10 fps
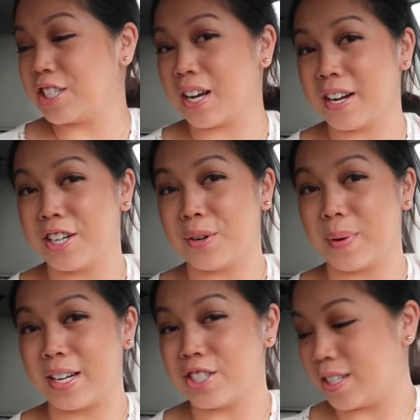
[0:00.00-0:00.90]
I just got here to
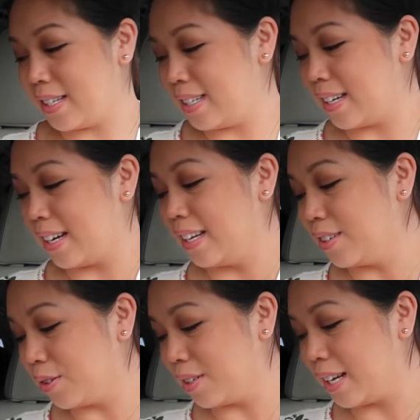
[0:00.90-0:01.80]
Ranch
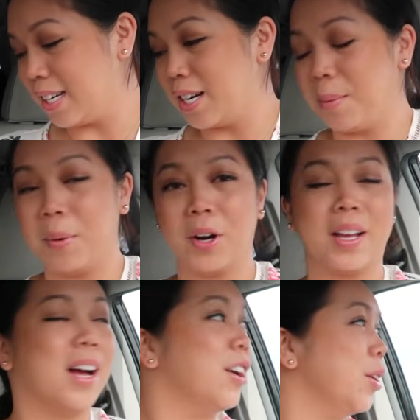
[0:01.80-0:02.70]
ninety-nine or ninety-nine
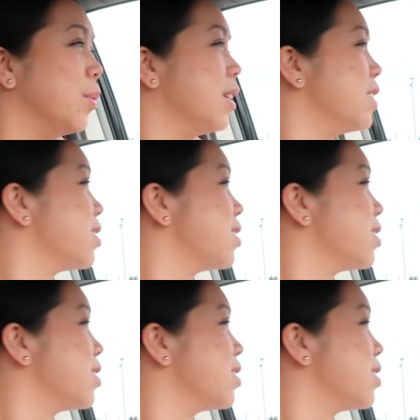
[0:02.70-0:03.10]
Market. I don't know what